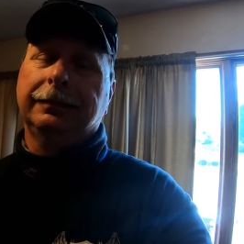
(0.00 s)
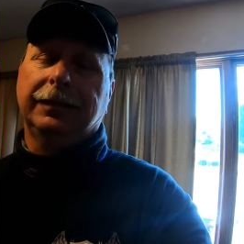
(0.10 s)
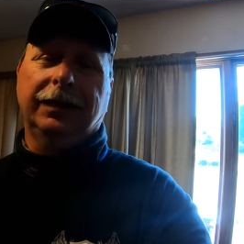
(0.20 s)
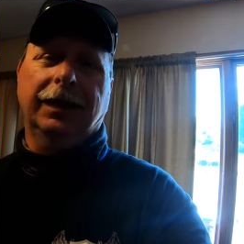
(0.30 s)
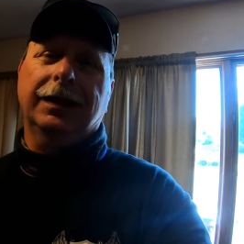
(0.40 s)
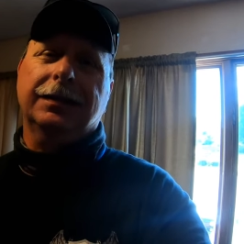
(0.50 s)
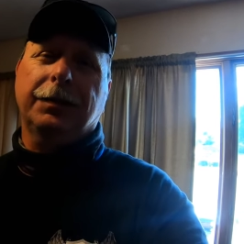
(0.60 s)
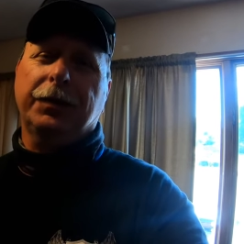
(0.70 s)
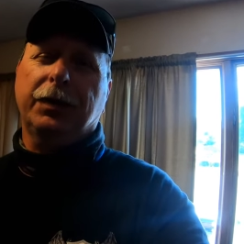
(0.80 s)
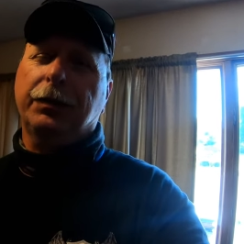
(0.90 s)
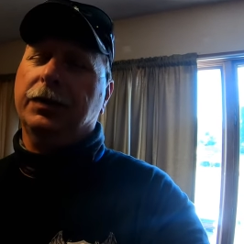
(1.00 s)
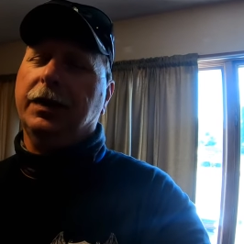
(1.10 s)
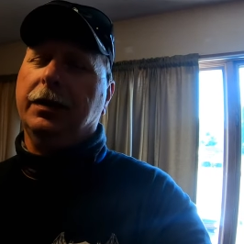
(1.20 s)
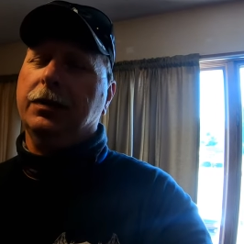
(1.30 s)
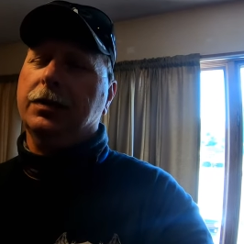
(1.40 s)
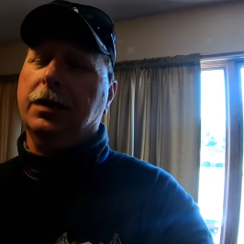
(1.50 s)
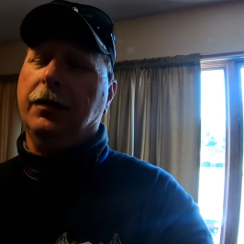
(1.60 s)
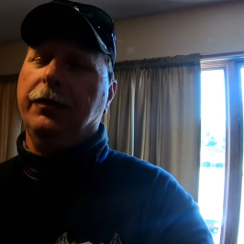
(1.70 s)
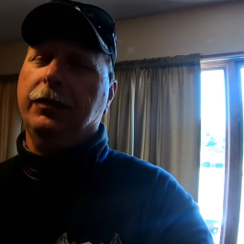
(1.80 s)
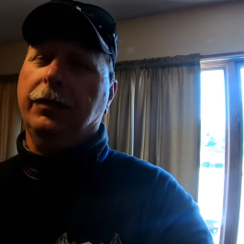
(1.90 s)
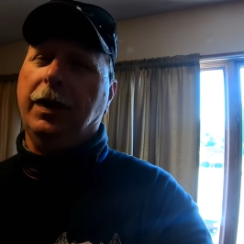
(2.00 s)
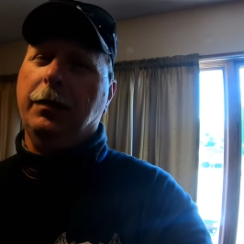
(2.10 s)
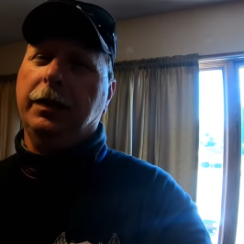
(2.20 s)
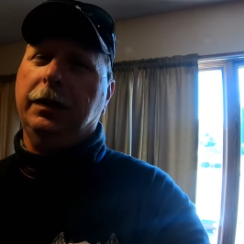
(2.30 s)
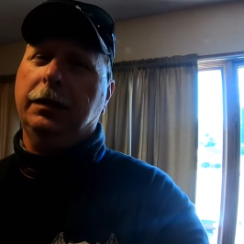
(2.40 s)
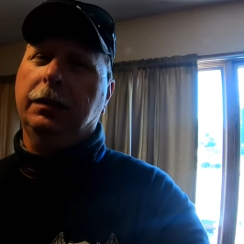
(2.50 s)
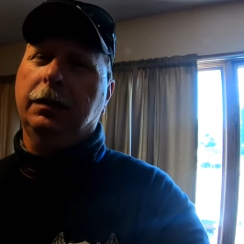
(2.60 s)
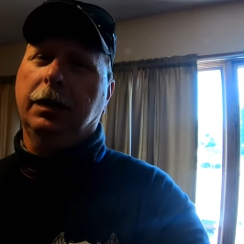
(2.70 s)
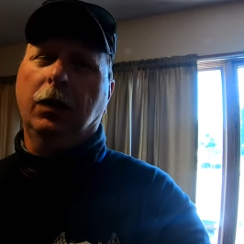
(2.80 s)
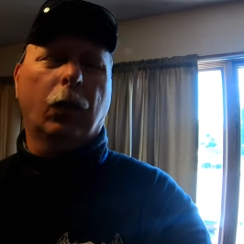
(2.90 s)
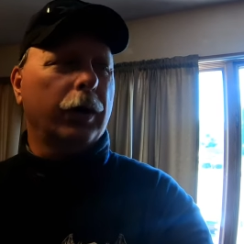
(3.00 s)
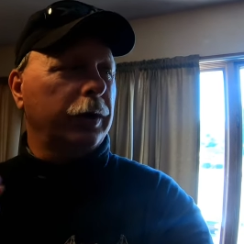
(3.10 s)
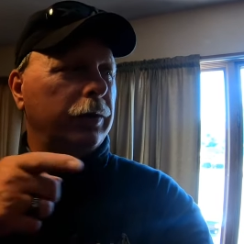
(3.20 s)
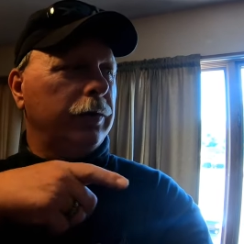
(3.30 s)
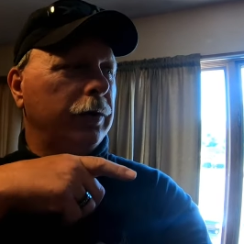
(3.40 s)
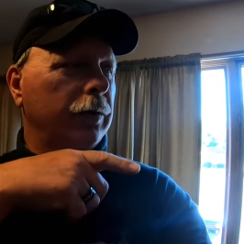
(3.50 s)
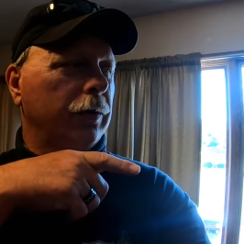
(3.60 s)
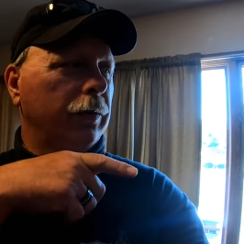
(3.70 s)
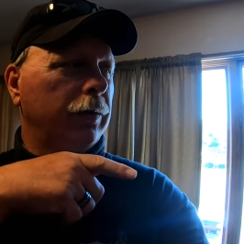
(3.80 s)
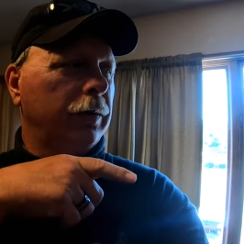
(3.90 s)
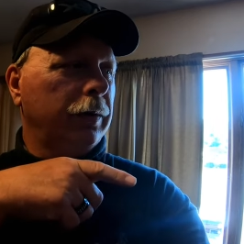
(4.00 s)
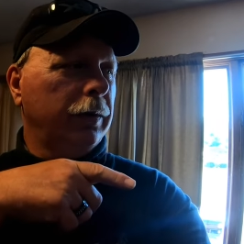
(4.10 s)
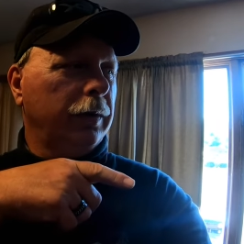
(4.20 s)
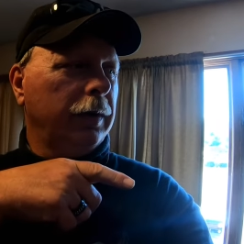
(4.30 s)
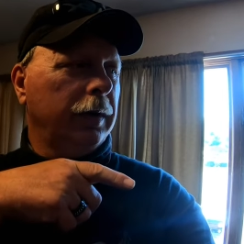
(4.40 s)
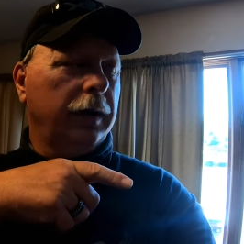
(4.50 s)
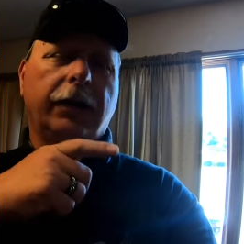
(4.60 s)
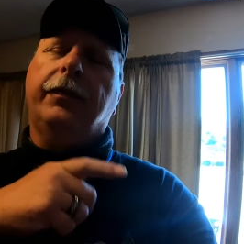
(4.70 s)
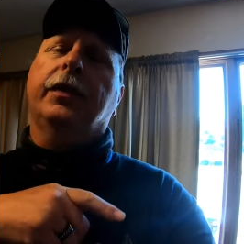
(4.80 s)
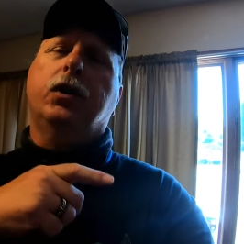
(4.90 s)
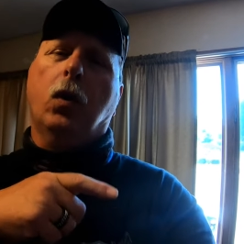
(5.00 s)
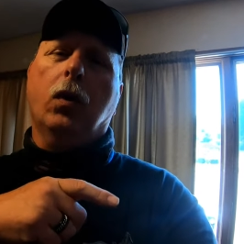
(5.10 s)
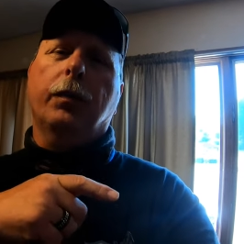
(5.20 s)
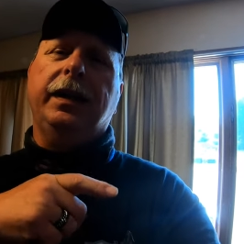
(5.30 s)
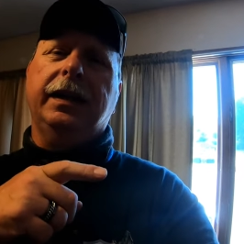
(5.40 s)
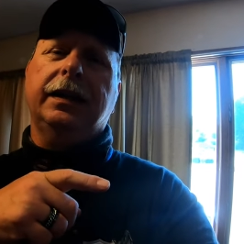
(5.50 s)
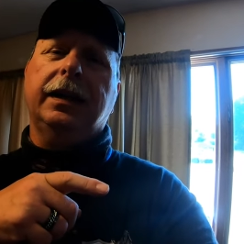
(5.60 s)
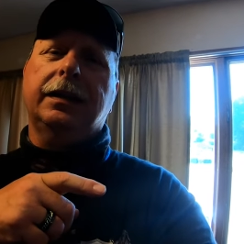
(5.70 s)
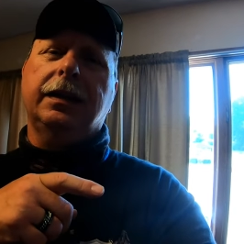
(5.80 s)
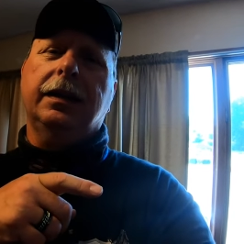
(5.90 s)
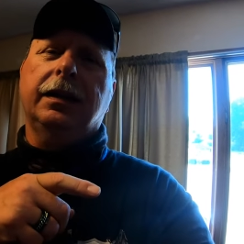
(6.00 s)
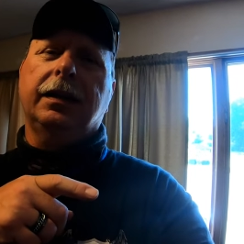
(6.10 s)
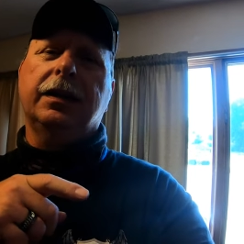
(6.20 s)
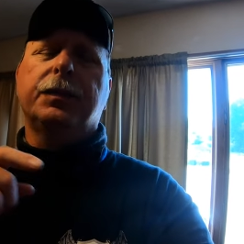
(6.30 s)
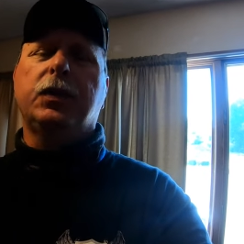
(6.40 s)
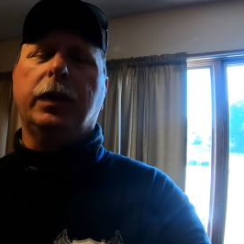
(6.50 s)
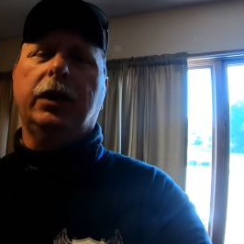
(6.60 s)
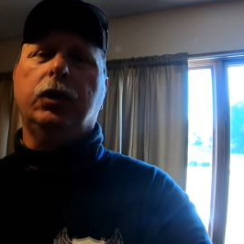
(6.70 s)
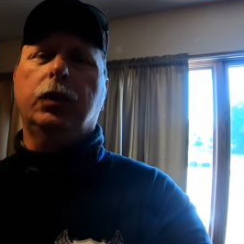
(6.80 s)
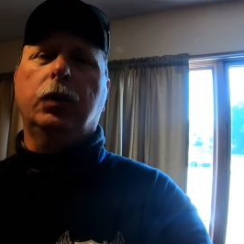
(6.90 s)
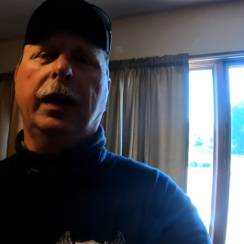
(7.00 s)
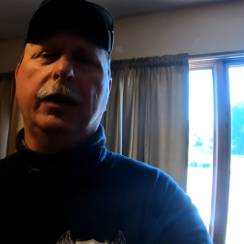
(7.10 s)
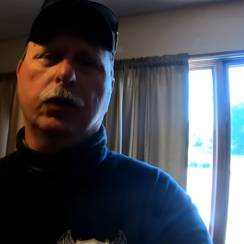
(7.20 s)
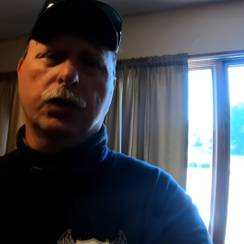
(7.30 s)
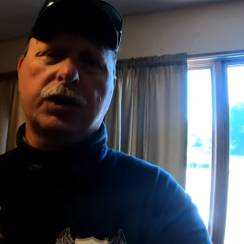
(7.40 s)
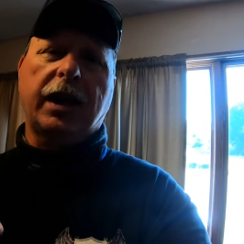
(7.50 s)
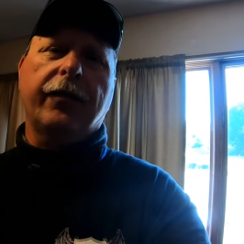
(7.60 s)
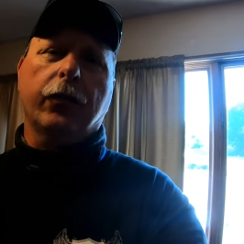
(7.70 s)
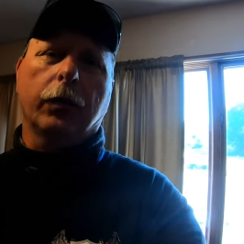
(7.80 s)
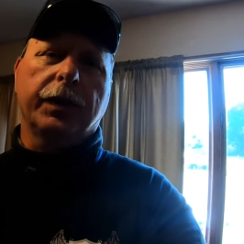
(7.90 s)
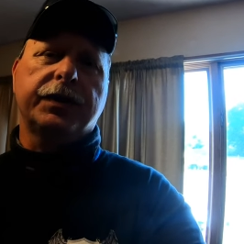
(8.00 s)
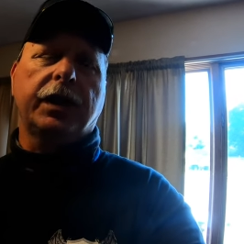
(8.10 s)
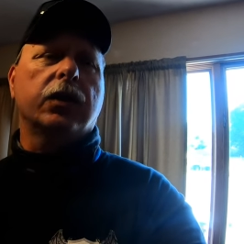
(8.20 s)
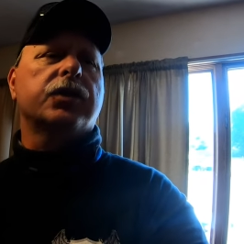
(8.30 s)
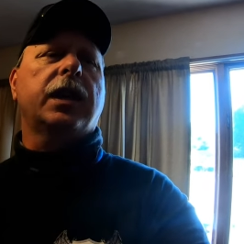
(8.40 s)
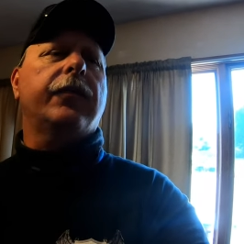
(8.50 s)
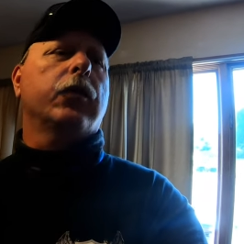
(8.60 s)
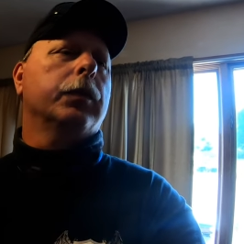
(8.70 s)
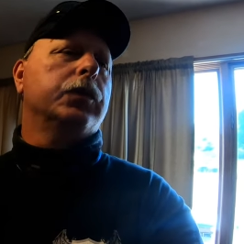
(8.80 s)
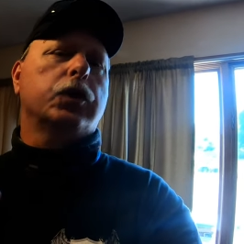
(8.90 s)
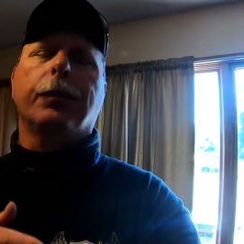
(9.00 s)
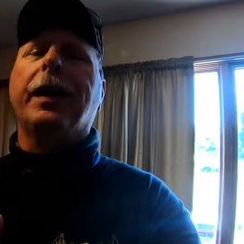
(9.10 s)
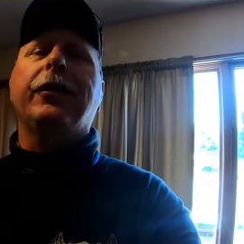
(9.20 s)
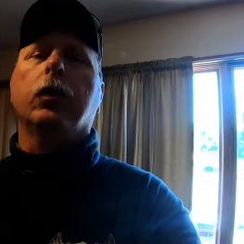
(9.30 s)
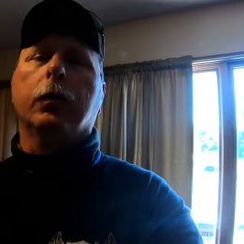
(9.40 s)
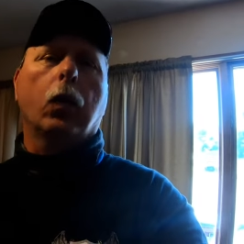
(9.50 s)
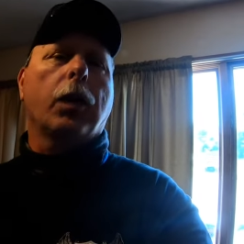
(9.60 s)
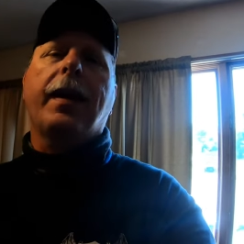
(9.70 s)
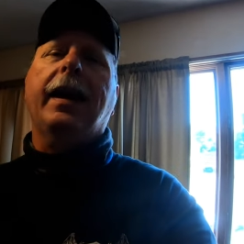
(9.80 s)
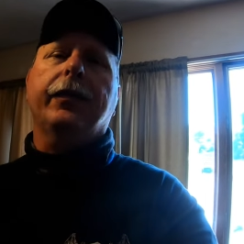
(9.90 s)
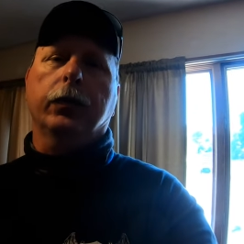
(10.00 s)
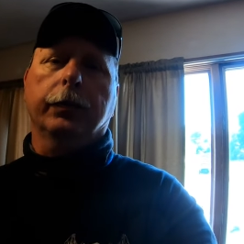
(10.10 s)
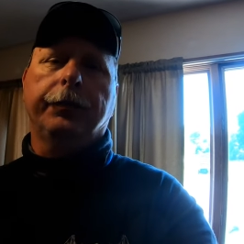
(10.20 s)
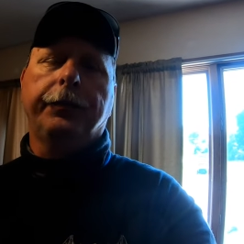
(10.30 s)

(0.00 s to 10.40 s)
you got something to protect yourself and your family? What do you do if the door being kicked in is between you and your safe room? Let's say your safe room is your bedroom or the bathroom.